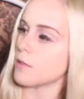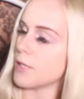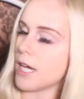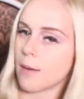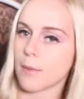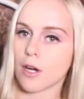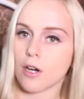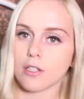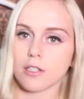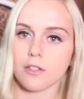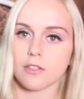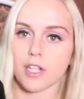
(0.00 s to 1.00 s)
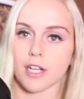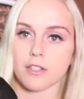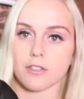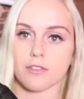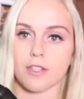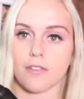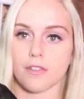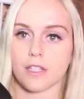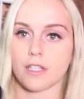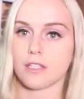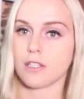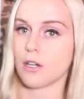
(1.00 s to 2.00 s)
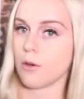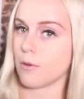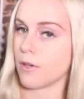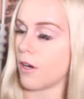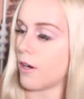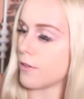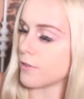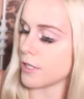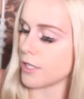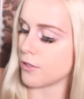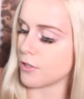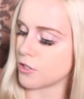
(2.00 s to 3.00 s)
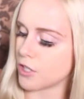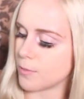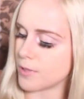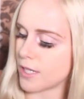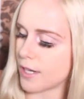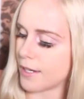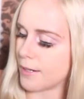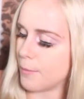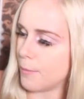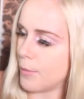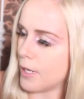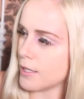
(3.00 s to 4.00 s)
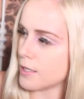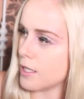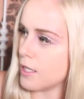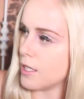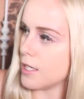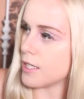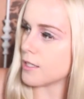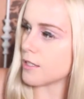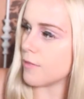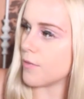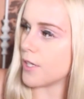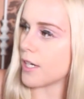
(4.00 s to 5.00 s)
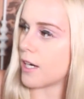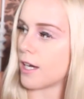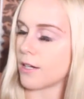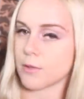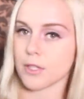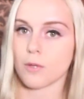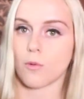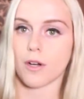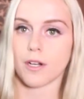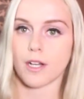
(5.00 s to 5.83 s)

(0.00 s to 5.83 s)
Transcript: So yeah, Mackage leather jackets are definitely, you know, not really on the cheap side, but it's something I really wanted.